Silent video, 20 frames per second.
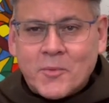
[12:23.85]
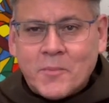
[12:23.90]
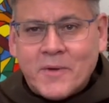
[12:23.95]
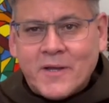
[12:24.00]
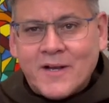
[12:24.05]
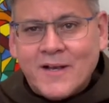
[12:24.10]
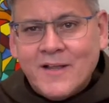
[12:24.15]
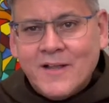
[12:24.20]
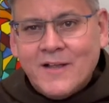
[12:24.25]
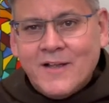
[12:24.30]

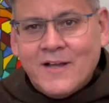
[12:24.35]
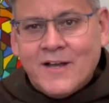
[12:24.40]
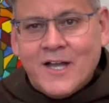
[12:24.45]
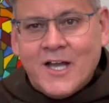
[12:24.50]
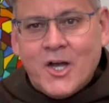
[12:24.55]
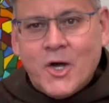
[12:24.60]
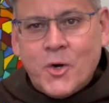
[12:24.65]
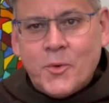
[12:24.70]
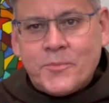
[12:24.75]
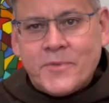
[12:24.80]
but I
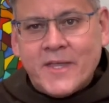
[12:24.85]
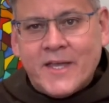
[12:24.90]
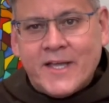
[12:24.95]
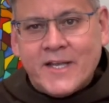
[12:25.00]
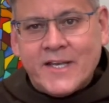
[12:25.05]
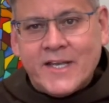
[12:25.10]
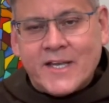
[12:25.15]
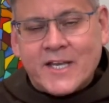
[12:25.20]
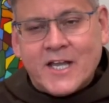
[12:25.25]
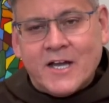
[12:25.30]
hope
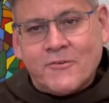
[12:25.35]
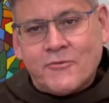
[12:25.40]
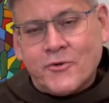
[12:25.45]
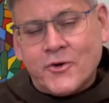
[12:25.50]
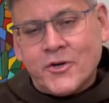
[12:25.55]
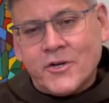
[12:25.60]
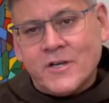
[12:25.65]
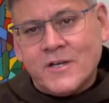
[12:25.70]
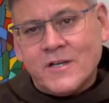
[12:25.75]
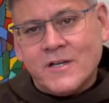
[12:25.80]
that it
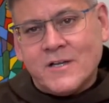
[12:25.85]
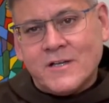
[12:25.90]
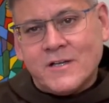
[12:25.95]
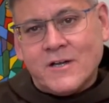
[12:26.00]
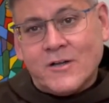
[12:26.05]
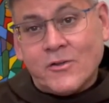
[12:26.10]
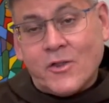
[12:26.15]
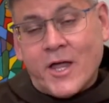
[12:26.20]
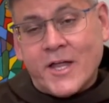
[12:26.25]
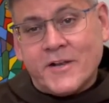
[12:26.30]
covered
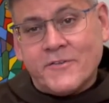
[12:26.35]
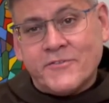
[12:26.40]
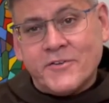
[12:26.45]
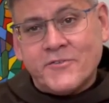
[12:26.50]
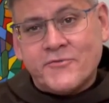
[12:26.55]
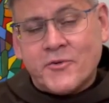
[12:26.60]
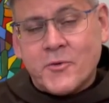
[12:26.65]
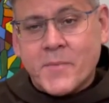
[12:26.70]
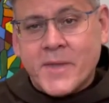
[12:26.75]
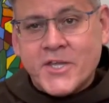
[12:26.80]
a lot of
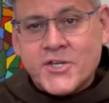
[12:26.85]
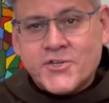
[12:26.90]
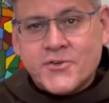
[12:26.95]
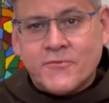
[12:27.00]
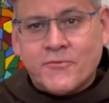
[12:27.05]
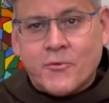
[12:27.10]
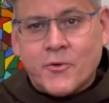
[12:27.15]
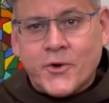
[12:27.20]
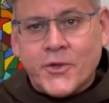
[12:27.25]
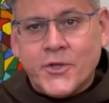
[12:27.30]
information
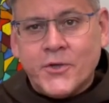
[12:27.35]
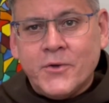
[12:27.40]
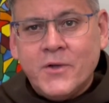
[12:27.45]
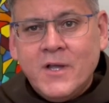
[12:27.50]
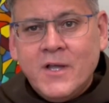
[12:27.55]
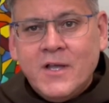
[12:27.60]
for you.